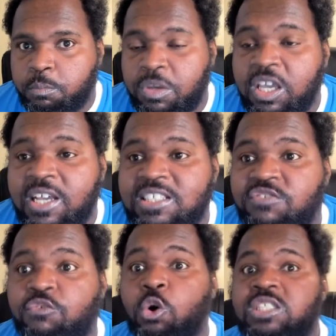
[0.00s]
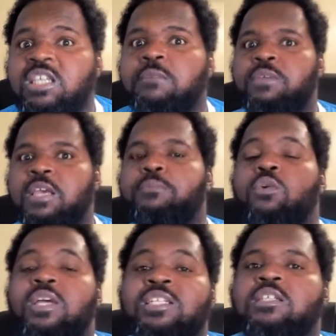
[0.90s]
Because forcing
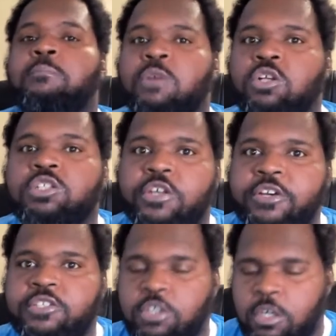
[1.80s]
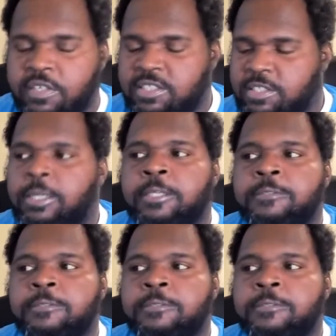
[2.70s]
people into military service